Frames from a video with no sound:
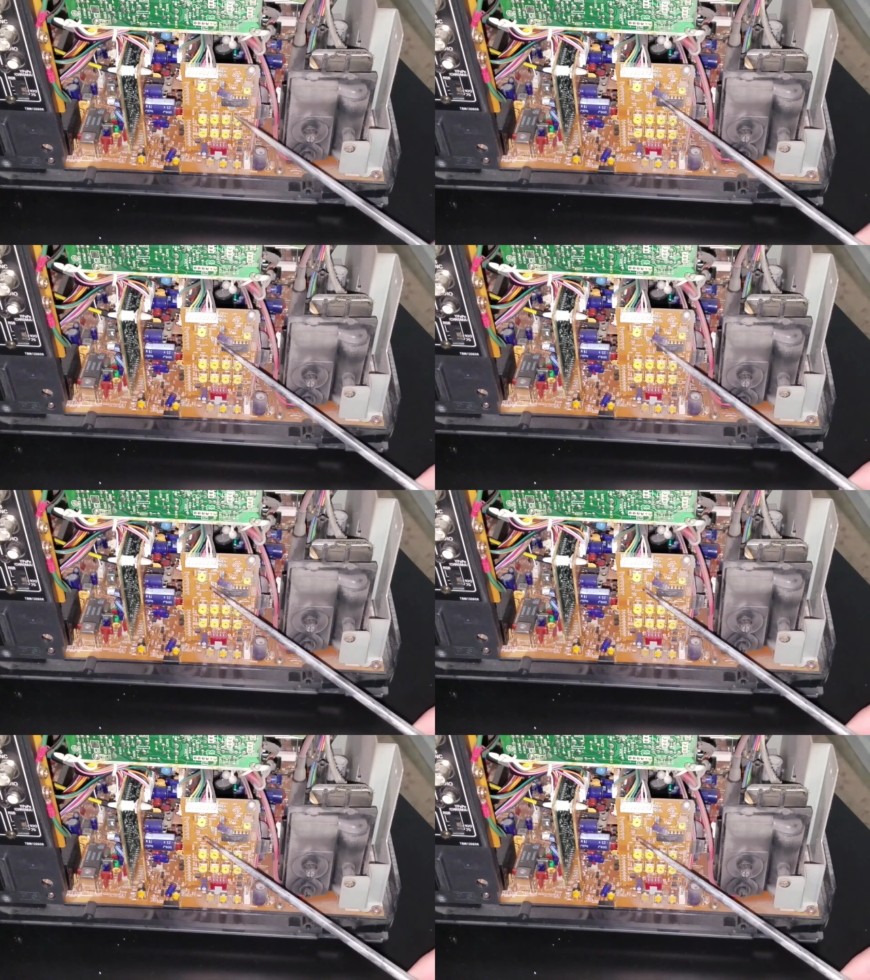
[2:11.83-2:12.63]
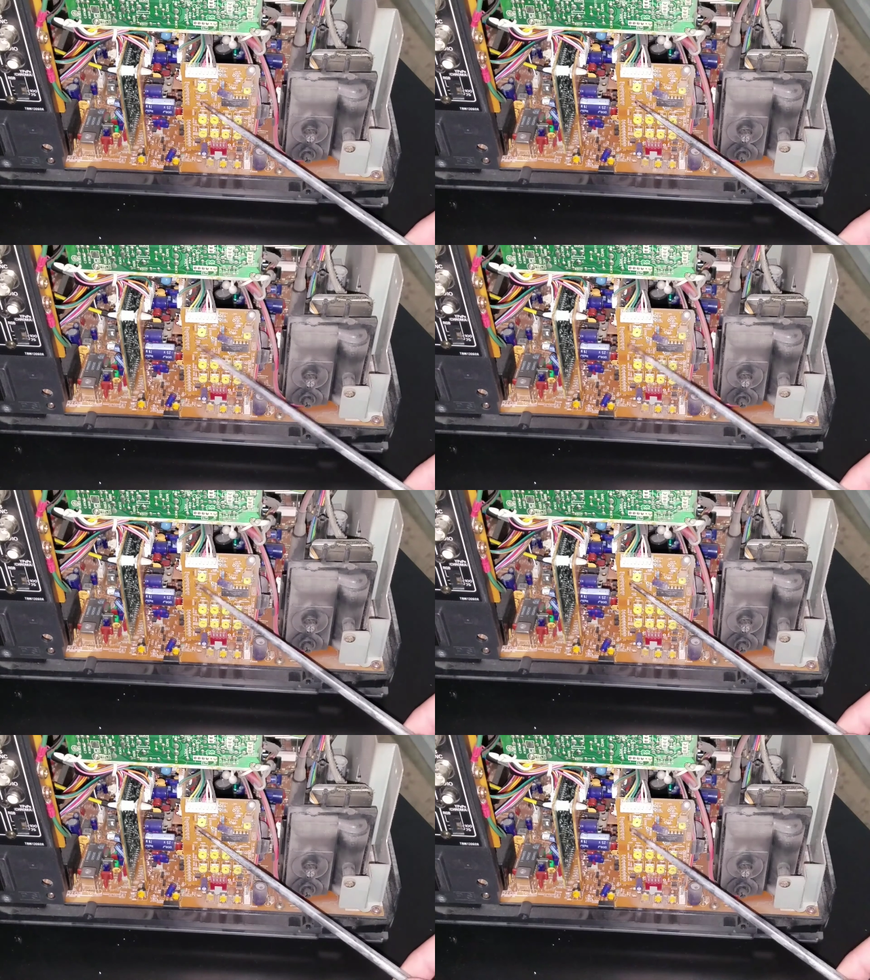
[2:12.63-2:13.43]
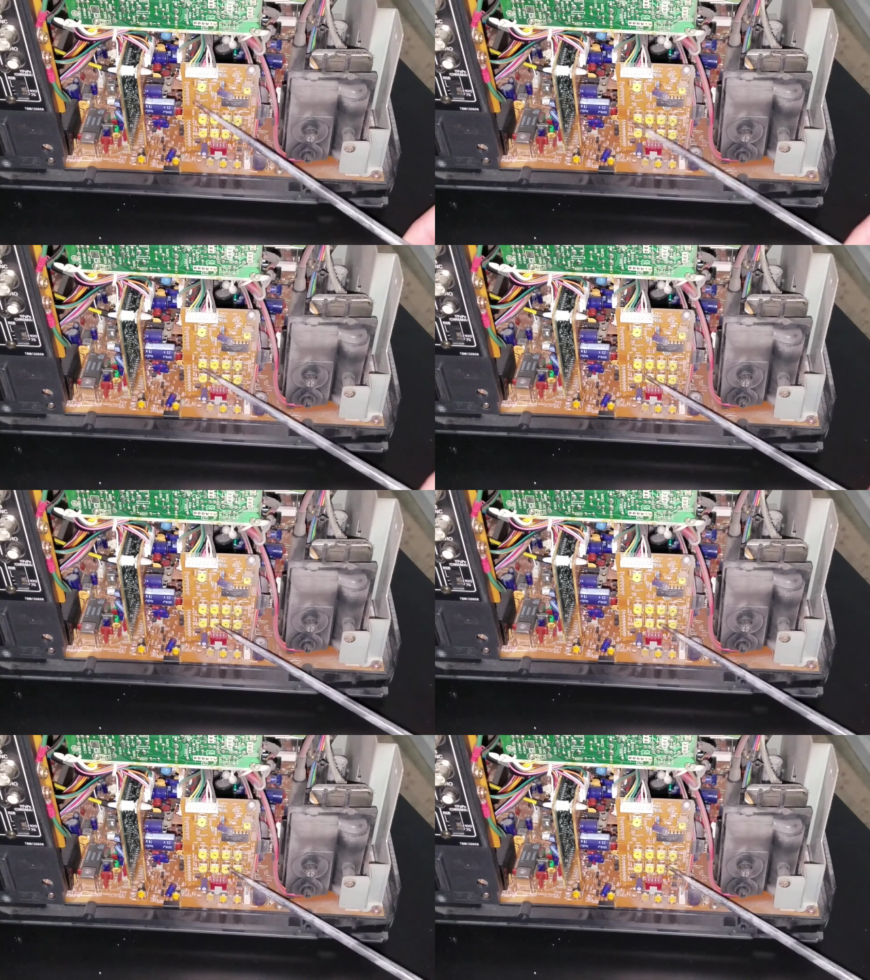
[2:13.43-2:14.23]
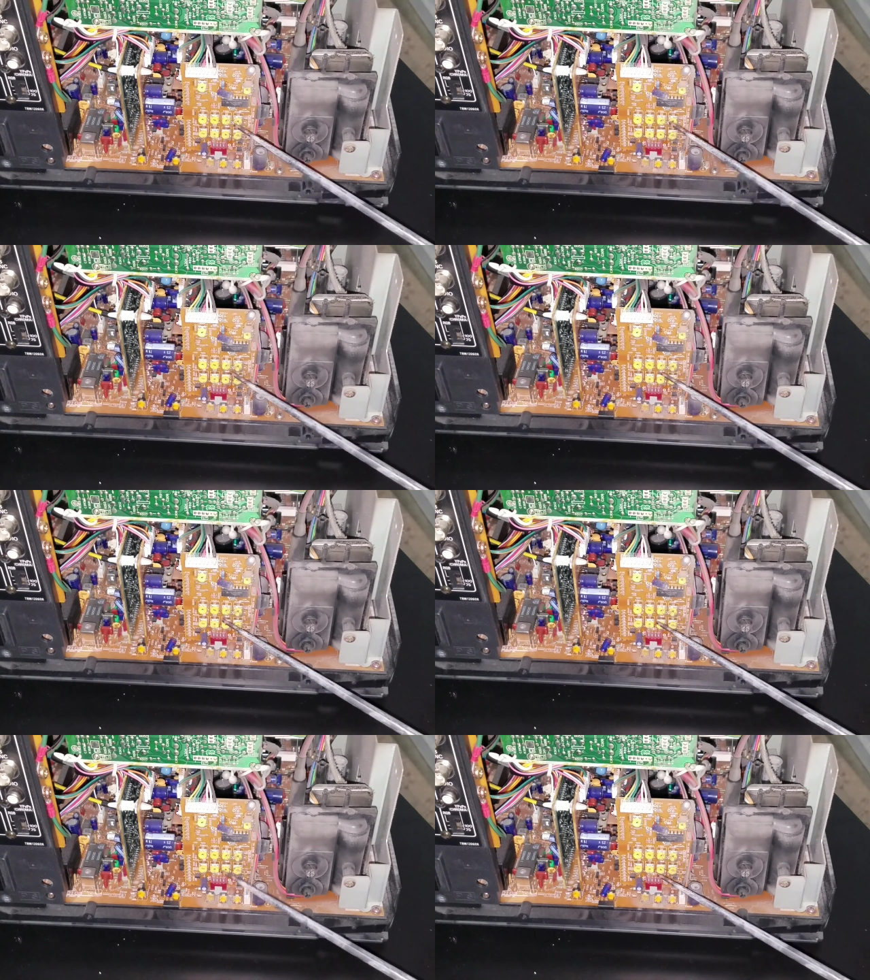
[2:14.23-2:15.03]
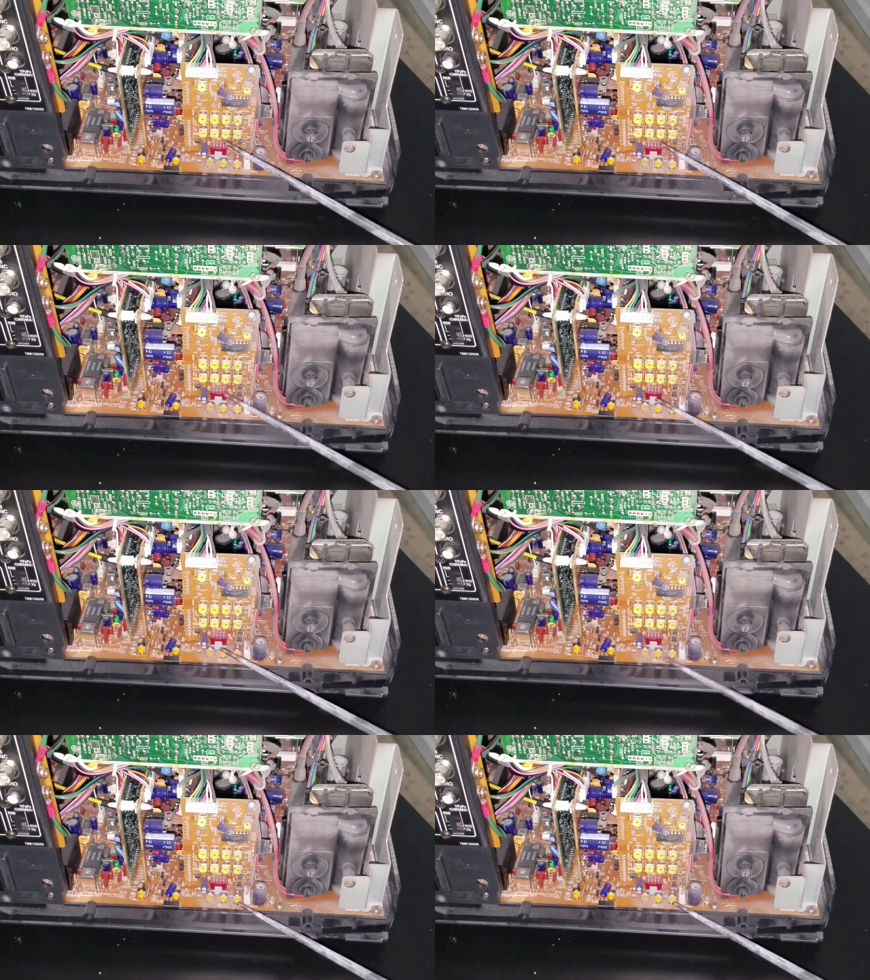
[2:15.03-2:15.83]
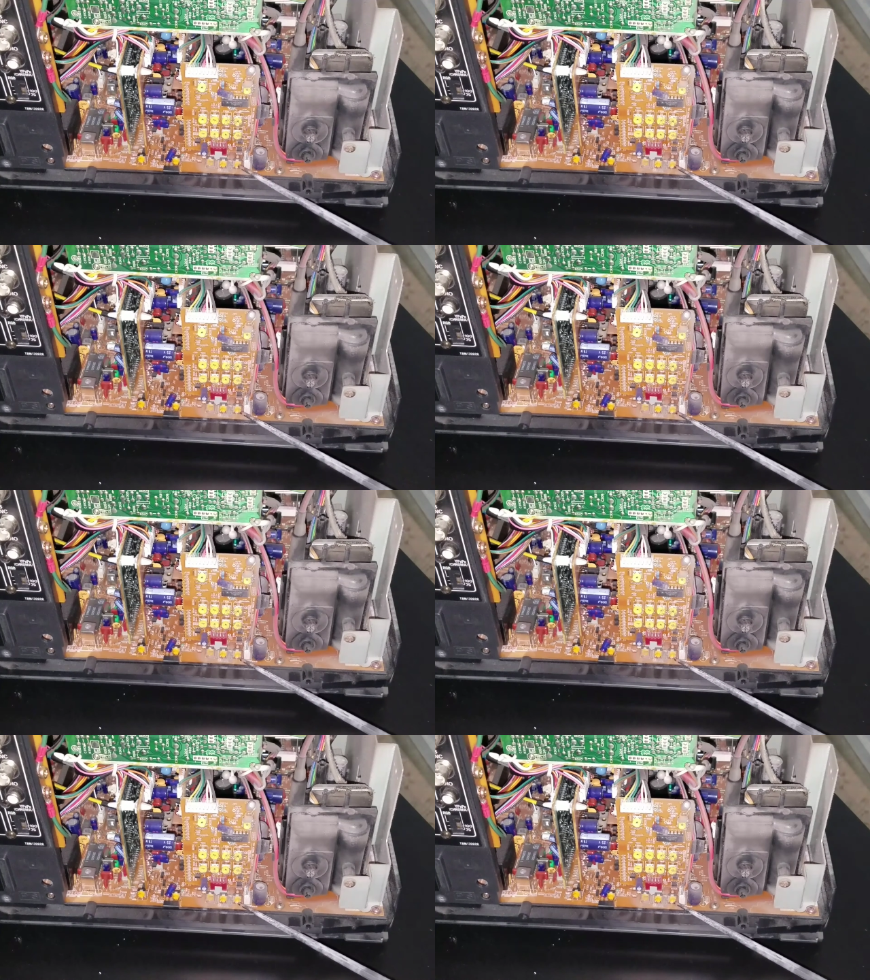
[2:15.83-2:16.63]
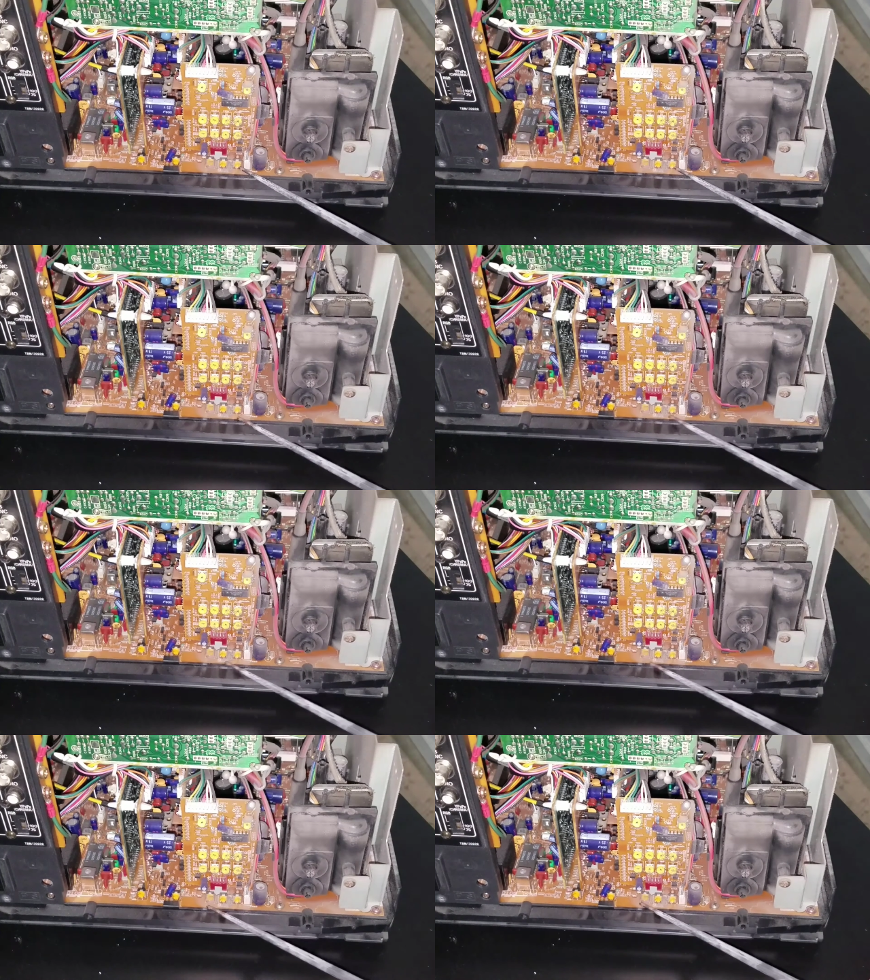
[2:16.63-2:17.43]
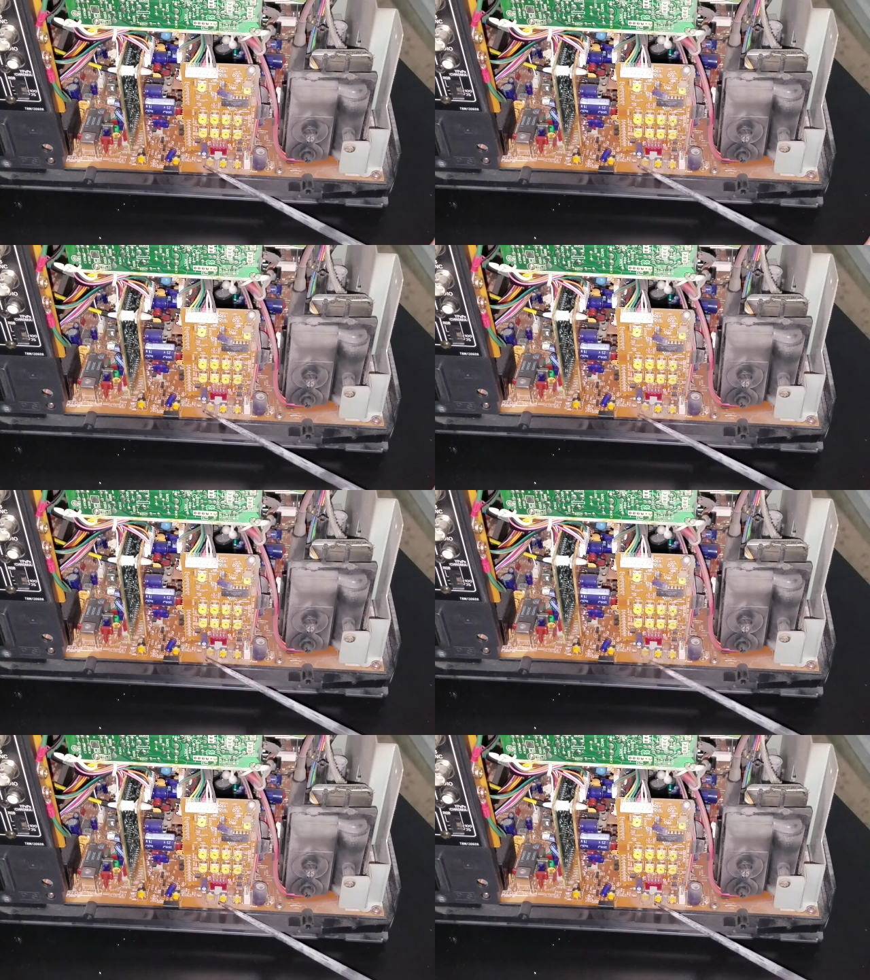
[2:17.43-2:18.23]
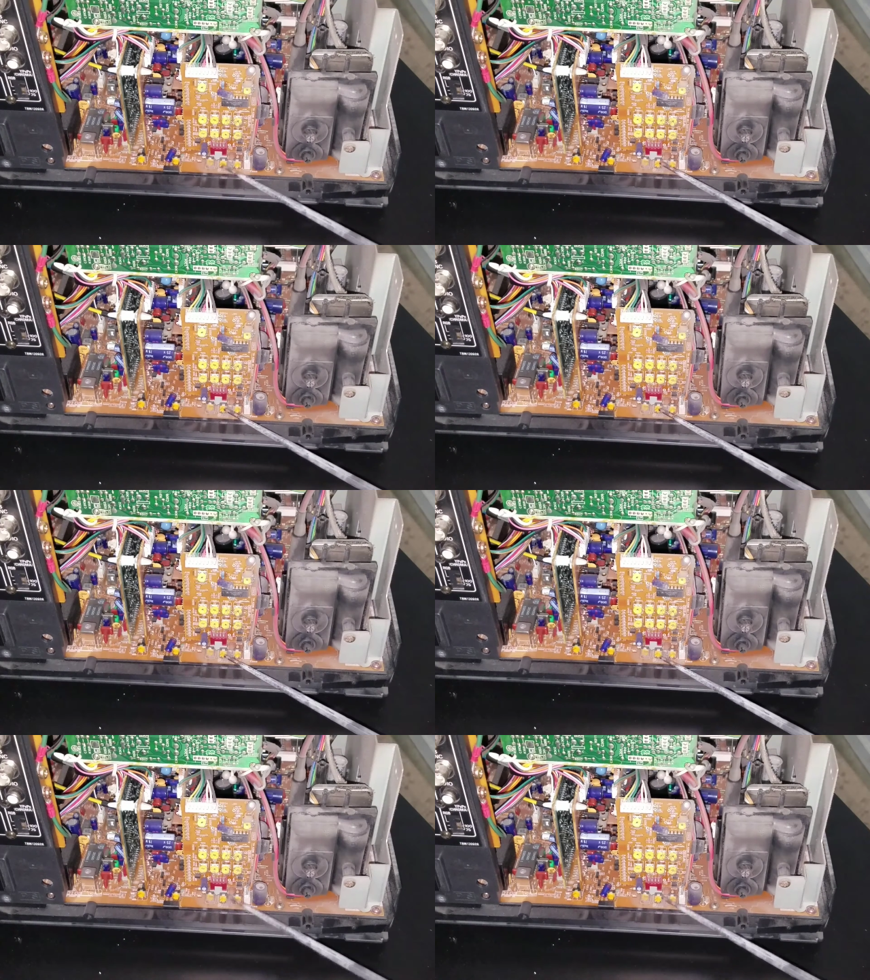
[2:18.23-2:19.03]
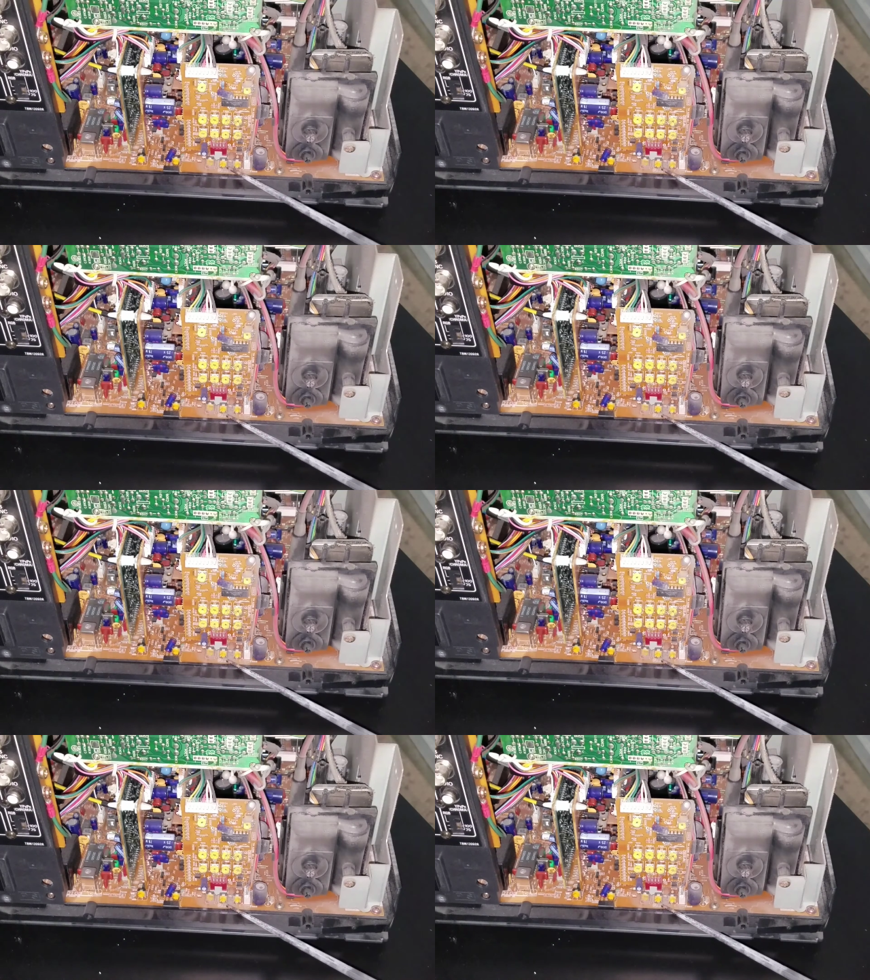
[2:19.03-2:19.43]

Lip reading: Nobody's mouth can be seen.